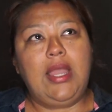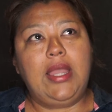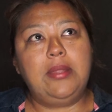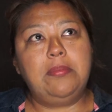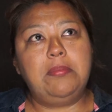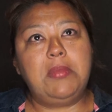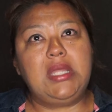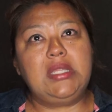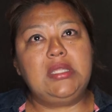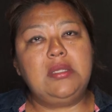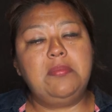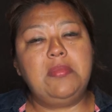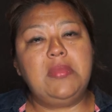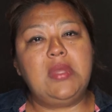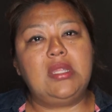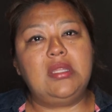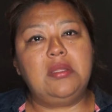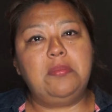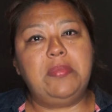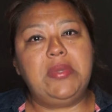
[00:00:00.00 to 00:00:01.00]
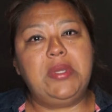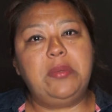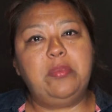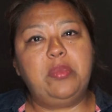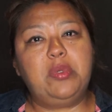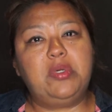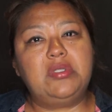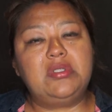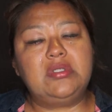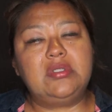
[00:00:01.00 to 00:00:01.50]
and many
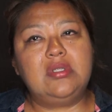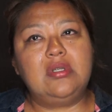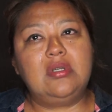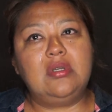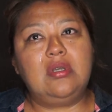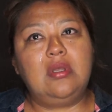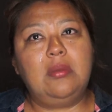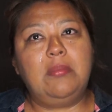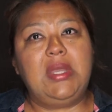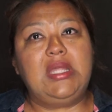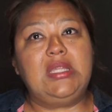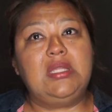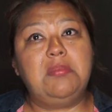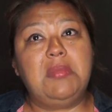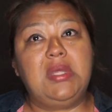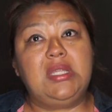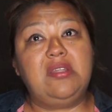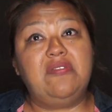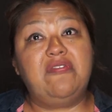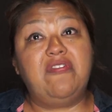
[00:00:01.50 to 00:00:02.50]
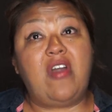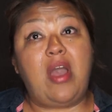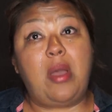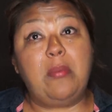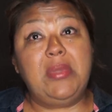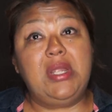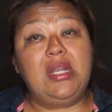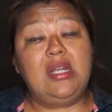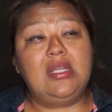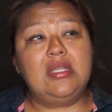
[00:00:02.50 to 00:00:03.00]
people, many
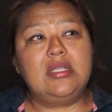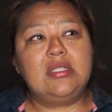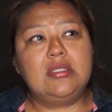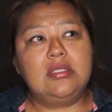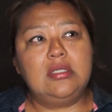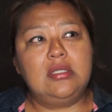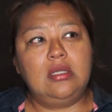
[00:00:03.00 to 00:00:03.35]
families